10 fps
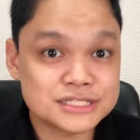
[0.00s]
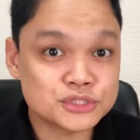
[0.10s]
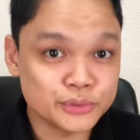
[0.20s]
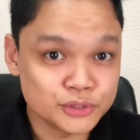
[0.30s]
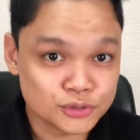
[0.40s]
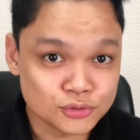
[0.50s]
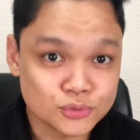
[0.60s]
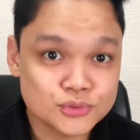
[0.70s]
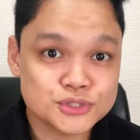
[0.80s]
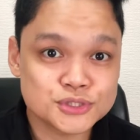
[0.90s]
to
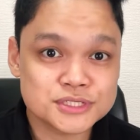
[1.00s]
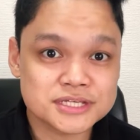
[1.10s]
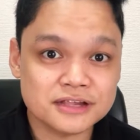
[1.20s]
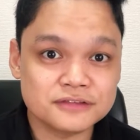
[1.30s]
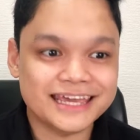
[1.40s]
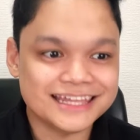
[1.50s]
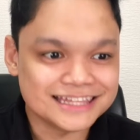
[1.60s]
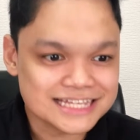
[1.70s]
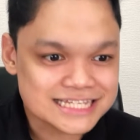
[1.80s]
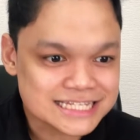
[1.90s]
introduce yourself in
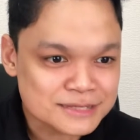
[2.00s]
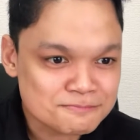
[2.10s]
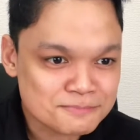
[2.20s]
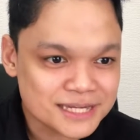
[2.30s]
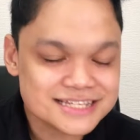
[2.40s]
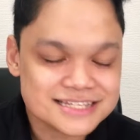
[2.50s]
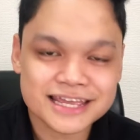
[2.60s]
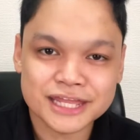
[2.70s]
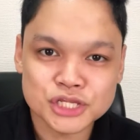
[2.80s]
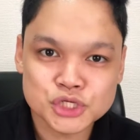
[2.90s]
the simplest
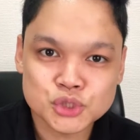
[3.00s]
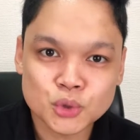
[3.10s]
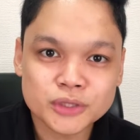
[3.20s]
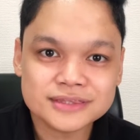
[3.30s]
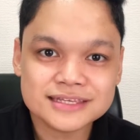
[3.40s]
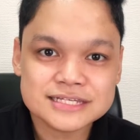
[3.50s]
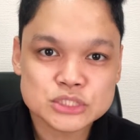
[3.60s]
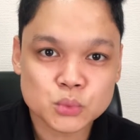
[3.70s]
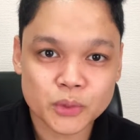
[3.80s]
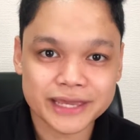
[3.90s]
and
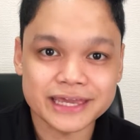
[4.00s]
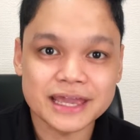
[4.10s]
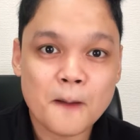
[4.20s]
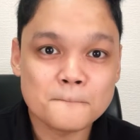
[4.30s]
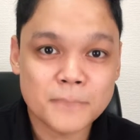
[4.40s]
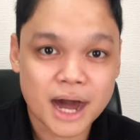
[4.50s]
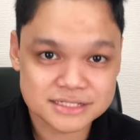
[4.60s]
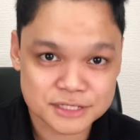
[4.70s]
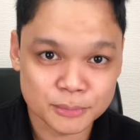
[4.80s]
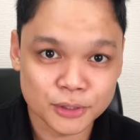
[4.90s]
shortest way
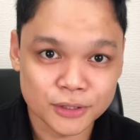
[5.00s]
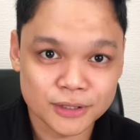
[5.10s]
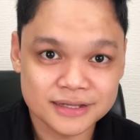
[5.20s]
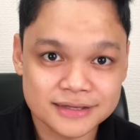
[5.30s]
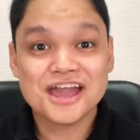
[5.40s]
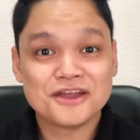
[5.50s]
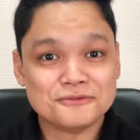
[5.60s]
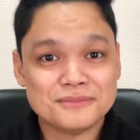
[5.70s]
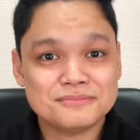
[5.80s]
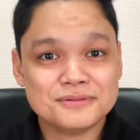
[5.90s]
possible.
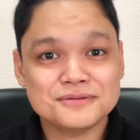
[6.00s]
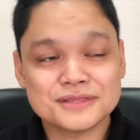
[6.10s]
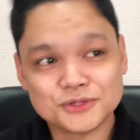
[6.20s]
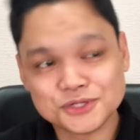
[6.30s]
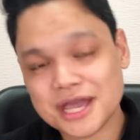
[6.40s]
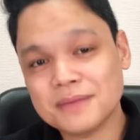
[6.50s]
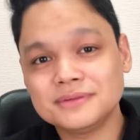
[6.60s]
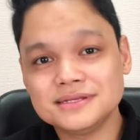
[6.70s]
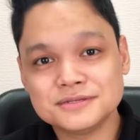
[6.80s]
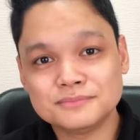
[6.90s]
Remember that your
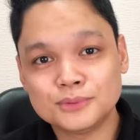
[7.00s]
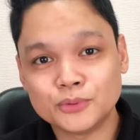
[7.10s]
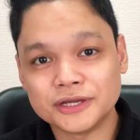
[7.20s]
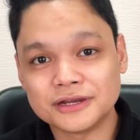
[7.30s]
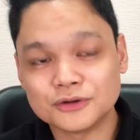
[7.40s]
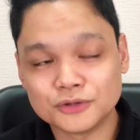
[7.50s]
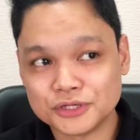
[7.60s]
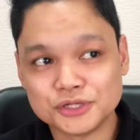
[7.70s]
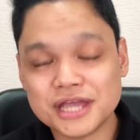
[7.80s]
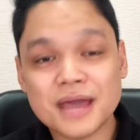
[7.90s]
Japanese employer or
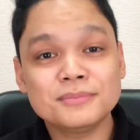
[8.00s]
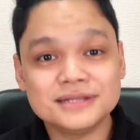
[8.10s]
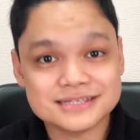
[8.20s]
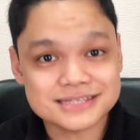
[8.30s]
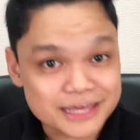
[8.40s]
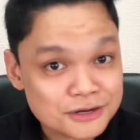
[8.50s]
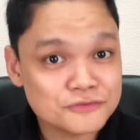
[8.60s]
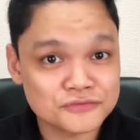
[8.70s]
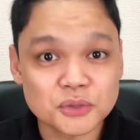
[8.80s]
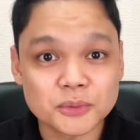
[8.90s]
your Japanese
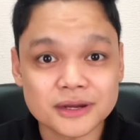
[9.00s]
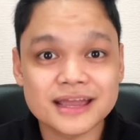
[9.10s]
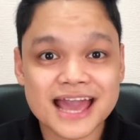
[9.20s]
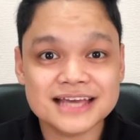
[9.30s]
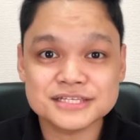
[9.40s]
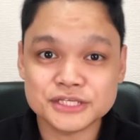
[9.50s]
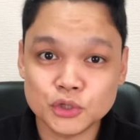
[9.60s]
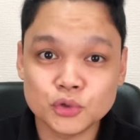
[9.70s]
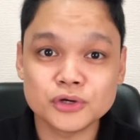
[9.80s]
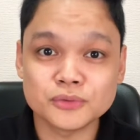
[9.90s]
interviewer has
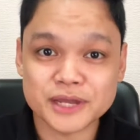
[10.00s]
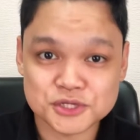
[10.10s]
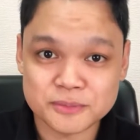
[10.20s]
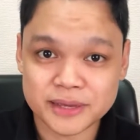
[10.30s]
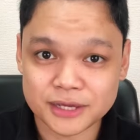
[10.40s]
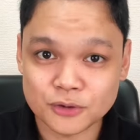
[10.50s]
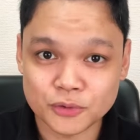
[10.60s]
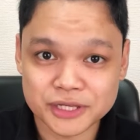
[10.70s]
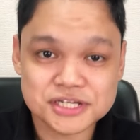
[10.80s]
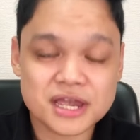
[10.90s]
your resume,
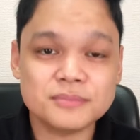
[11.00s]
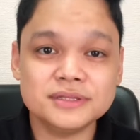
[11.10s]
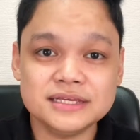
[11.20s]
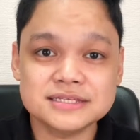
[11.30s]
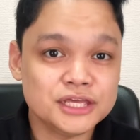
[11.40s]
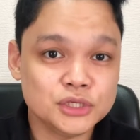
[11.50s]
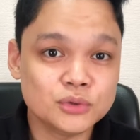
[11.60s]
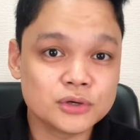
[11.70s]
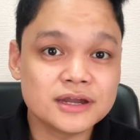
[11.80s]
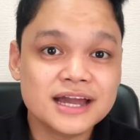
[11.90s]
or in Japanese,
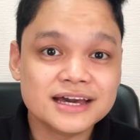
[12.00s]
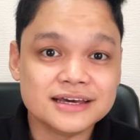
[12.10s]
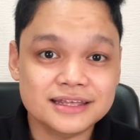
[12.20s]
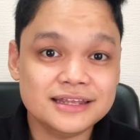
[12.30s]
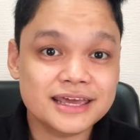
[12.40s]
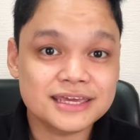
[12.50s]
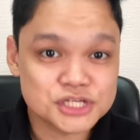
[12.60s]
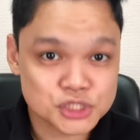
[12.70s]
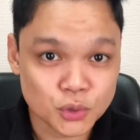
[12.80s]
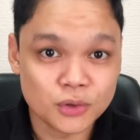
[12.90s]
your
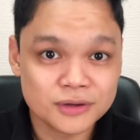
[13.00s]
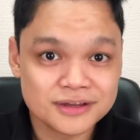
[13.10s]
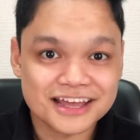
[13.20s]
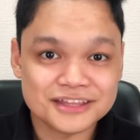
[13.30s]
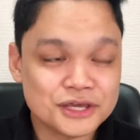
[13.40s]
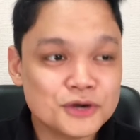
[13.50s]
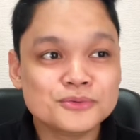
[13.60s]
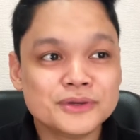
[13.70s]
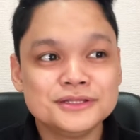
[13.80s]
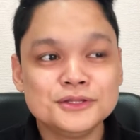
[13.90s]
rirekisho. They
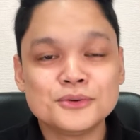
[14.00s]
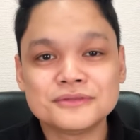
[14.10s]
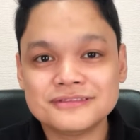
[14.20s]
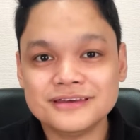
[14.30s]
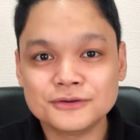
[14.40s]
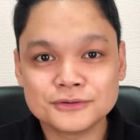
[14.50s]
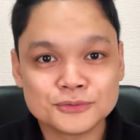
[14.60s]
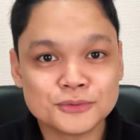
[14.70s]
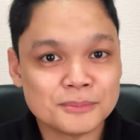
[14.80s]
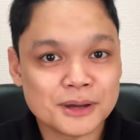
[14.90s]
already know a thing or
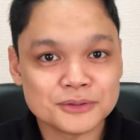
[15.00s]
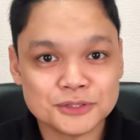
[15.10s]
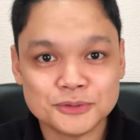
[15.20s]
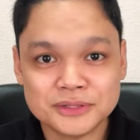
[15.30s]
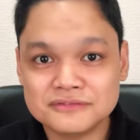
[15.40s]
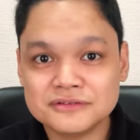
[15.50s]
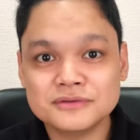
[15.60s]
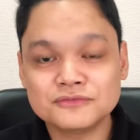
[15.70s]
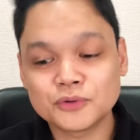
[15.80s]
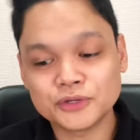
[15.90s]
two about you even
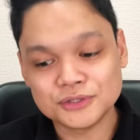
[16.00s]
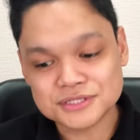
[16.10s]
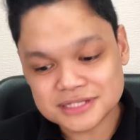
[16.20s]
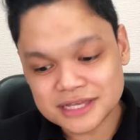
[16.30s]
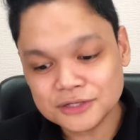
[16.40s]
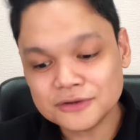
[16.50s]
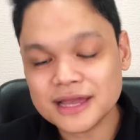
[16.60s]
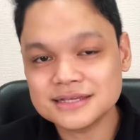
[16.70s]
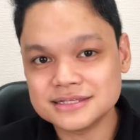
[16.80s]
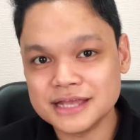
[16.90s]
before you sit your
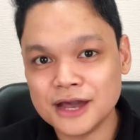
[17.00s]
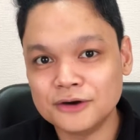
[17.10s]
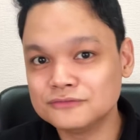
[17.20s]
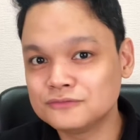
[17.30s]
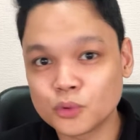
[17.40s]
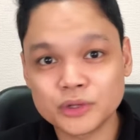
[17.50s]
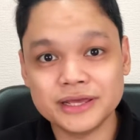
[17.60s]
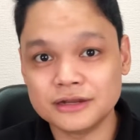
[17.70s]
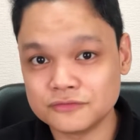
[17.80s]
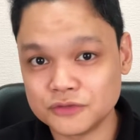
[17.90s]
ass down for the
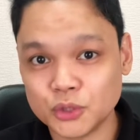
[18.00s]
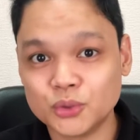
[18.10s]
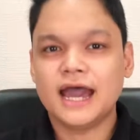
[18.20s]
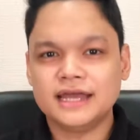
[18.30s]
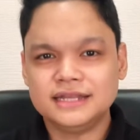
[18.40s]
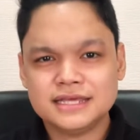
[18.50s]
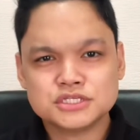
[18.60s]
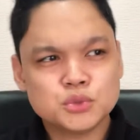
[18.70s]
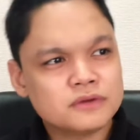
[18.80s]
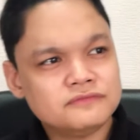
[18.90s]
interview.
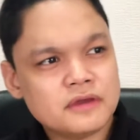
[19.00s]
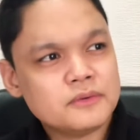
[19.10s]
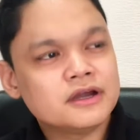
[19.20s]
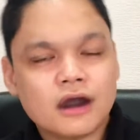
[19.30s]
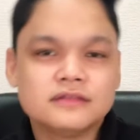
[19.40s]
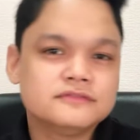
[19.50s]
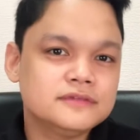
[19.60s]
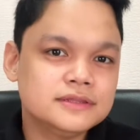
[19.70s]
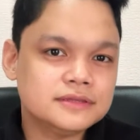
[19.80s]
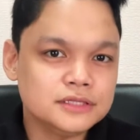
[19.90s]
Unless you are very
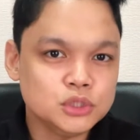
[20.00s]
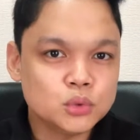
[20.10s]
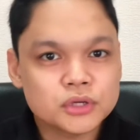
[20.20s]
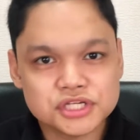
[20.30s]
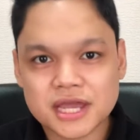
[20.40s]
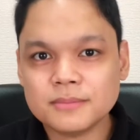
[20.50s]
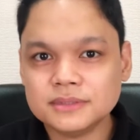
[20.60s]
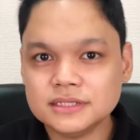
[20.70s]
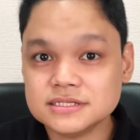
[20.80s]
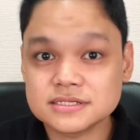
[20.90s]
confident in your
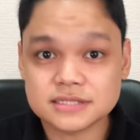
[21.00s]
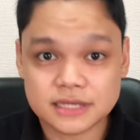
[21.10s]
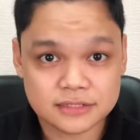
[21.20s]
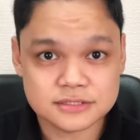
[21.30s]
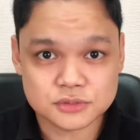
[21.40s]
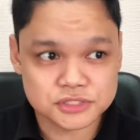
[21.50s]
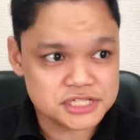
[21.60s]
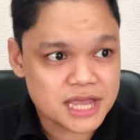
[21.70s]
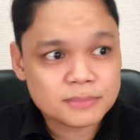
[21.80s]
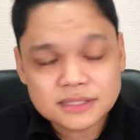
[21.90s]
Japanese skills or
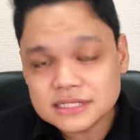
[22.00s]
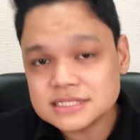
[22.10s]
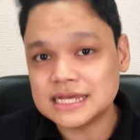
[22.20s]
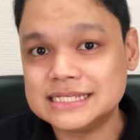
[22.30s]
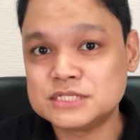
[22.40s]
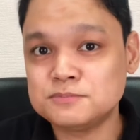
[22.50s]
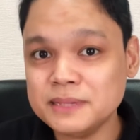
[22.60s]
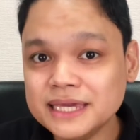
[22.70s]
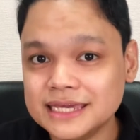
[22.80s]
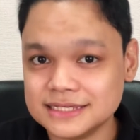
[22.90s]
Japanese
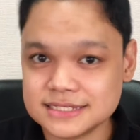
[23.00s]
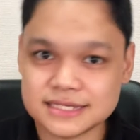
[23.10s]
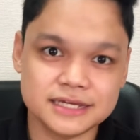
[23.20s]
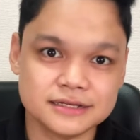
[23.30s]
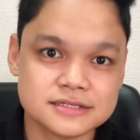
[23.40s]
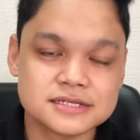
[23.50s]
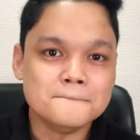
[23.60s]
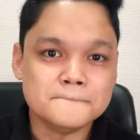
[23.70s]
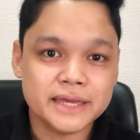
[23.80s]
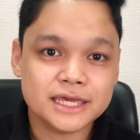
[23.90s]
speaking skills,
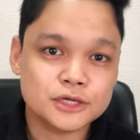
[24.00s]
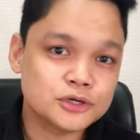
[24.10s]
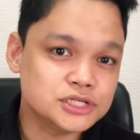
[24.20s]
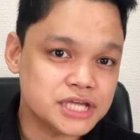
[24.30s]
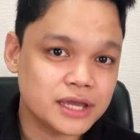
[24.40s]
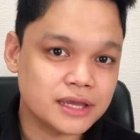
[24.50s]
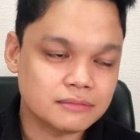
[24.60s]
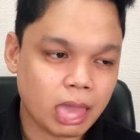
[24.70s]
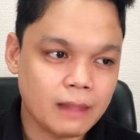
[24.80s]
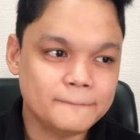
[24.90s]
make your
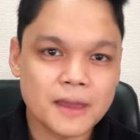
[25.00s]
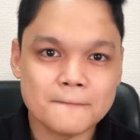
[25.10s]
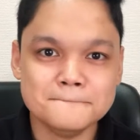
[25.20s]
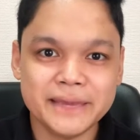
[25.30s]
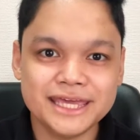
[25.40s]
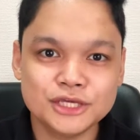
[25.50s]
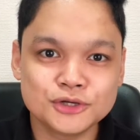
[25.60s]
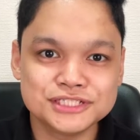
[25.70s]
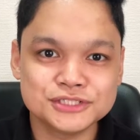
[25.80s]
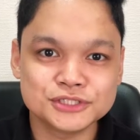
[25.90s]

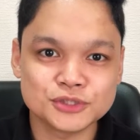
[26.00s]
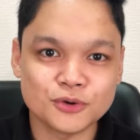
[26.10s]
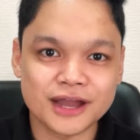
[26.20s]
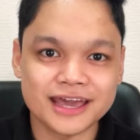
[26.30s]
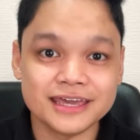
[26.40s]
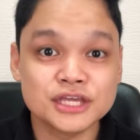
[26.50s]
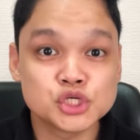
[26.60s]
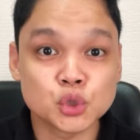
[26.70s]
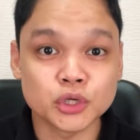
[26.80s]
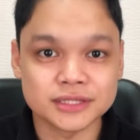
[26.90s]
jikoshokai
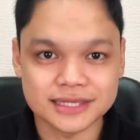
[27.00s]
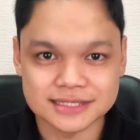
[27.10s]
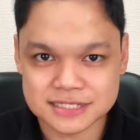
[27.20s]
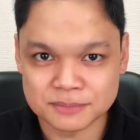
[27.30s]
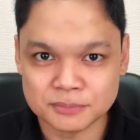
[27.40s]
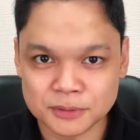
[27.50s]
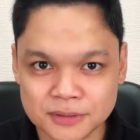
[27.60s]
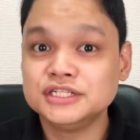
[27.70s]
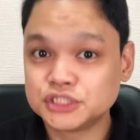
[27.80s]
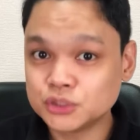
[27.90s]
short and
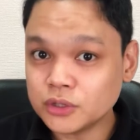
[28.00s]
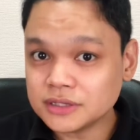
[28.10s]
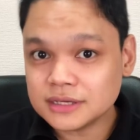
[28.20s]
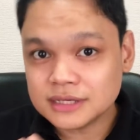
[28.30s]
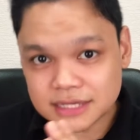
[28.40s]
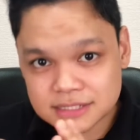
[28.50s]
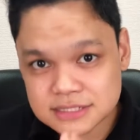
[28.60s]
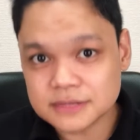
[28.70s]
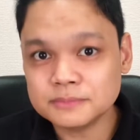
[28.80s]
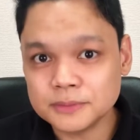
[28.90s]
simple. Short and
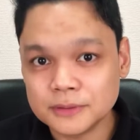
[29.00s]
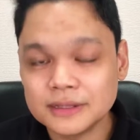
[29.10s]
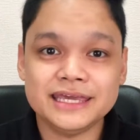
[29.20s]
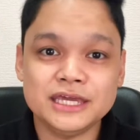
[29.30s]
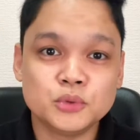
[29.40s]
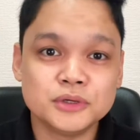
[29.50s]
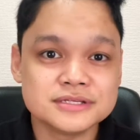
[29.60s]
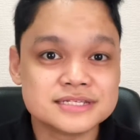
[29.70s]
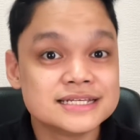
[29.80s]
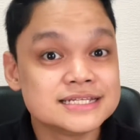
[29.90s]
simple
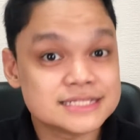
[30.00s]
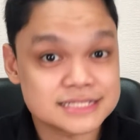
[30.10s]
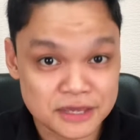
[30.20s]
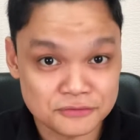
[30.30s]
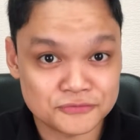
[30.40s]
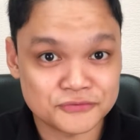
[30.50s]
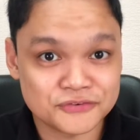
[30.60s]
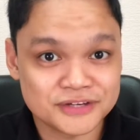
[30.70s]
equals safe.